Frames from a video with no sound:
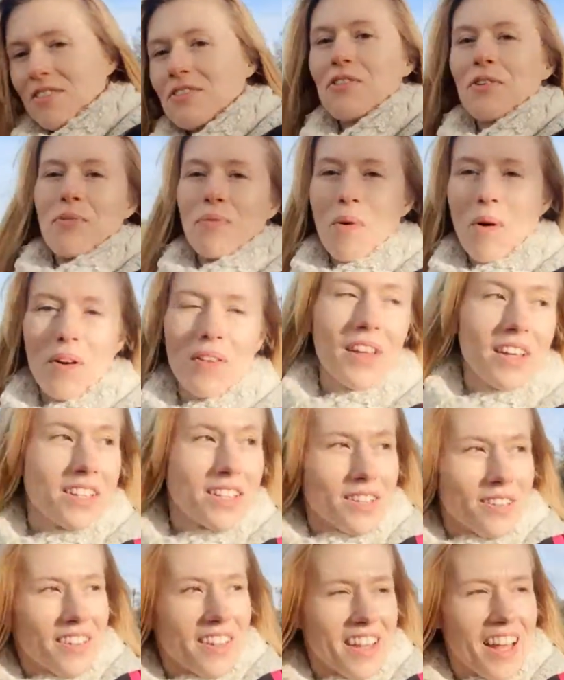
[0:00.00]
sure why they
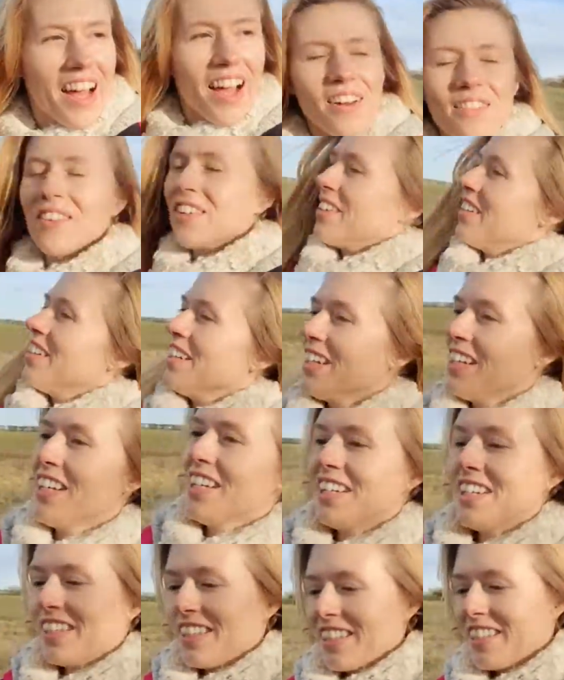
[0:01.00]
do it there, but
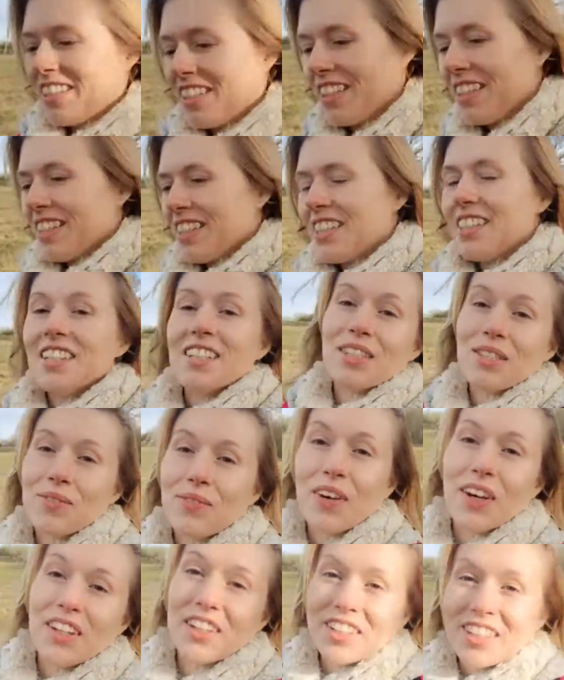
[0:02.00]
it's
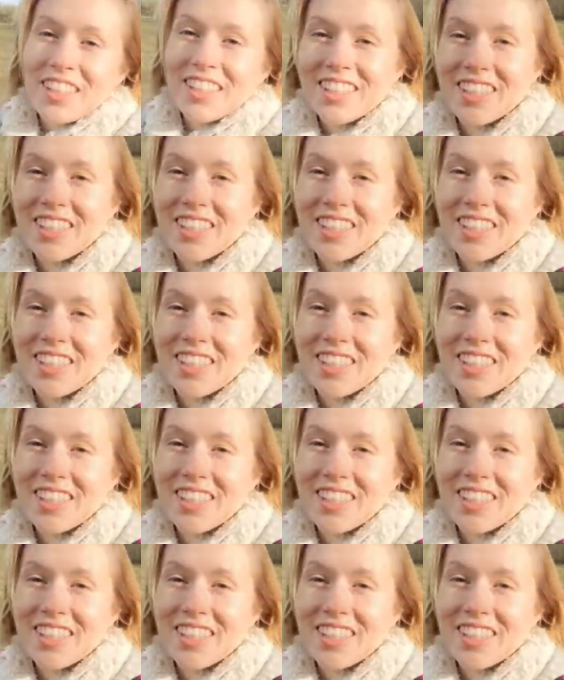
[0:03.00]
fun.